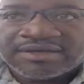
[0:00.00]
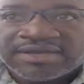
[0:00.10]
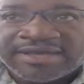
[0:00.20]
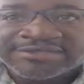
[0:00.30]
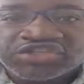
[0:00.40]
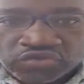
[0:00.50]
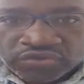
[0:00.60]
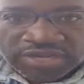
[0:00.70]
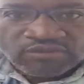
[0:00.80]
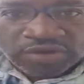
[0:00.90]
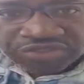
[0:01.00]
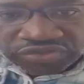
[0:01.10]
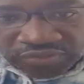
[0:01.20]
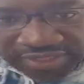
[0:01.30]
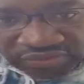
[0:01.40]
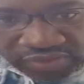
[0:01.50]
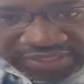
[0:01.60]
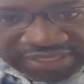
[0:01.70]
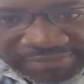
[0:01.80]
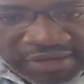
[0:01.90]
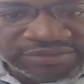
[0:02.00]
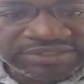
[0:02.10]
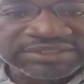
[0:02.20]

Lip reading: and show them what you are talking about.